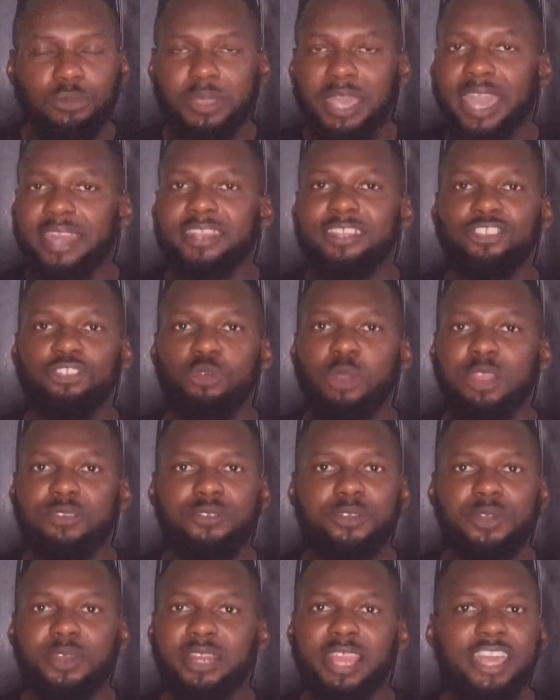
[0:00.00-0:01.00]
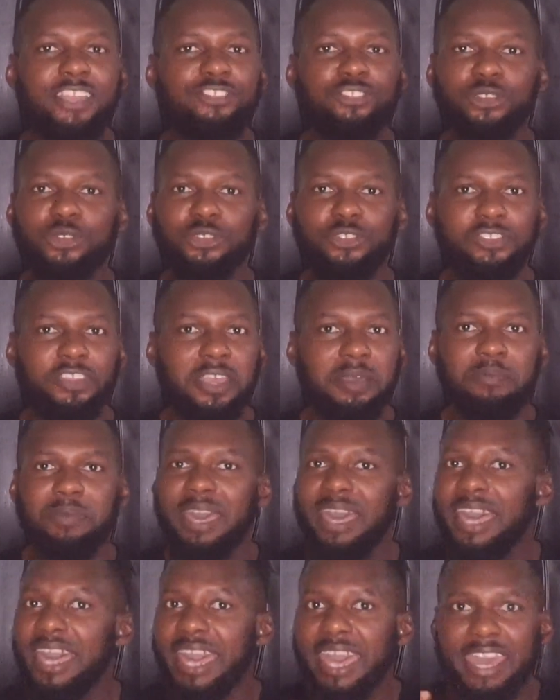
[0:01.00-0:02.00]
to get into every relationship,
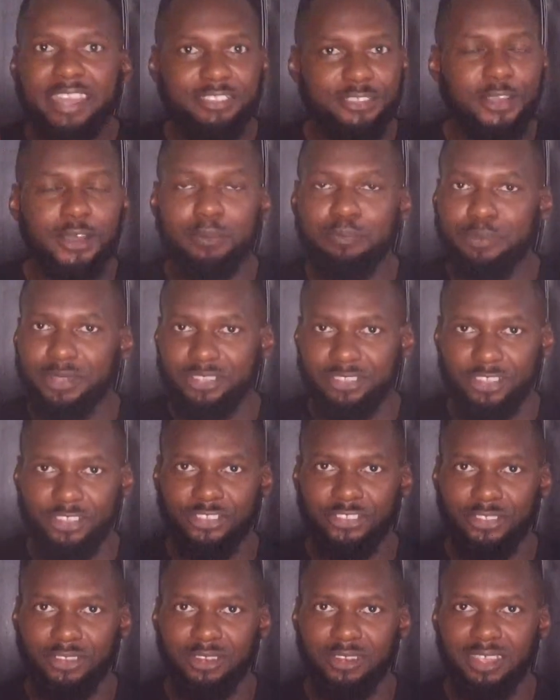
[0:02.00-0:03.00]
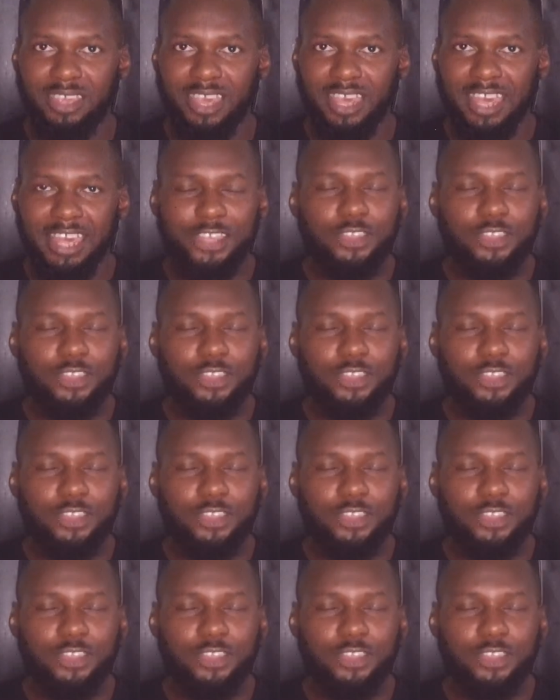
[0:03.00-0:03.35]
is competition.